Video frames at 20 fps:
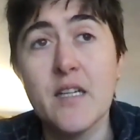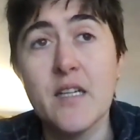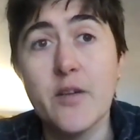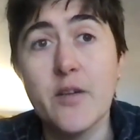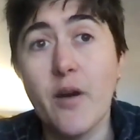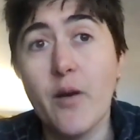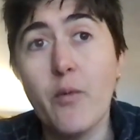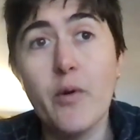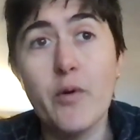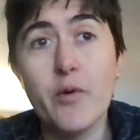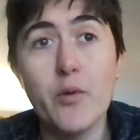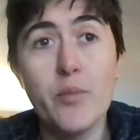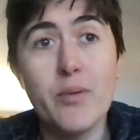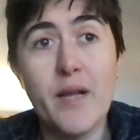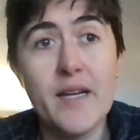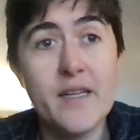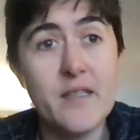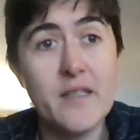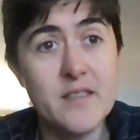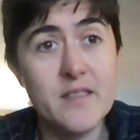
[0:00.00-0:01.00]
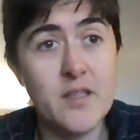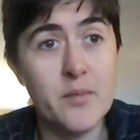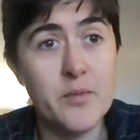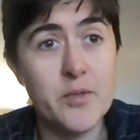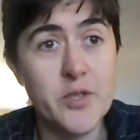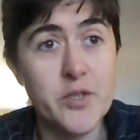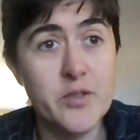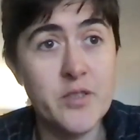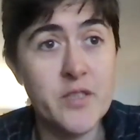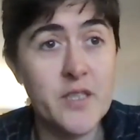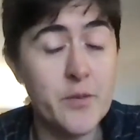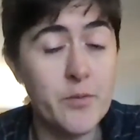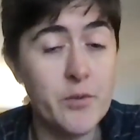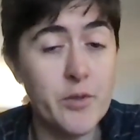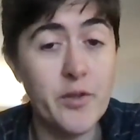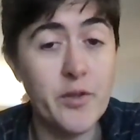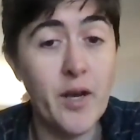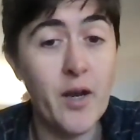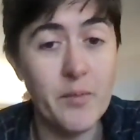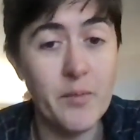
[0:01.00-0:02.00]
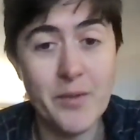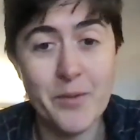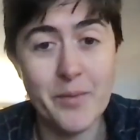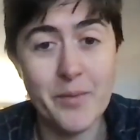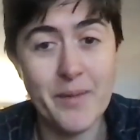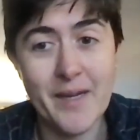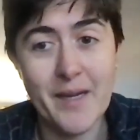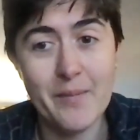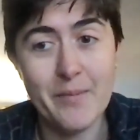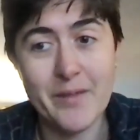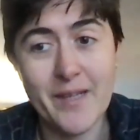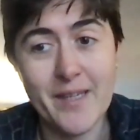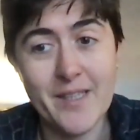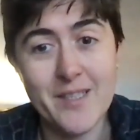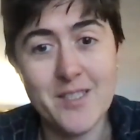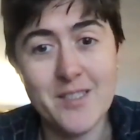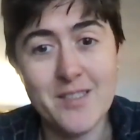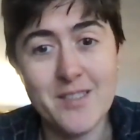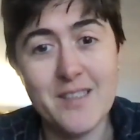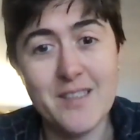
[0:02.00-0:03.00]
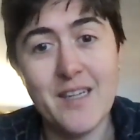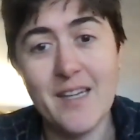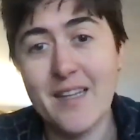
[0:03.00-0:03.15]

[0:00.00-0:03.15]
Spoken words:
I want to apply to this opportunity. Will you help me with my application?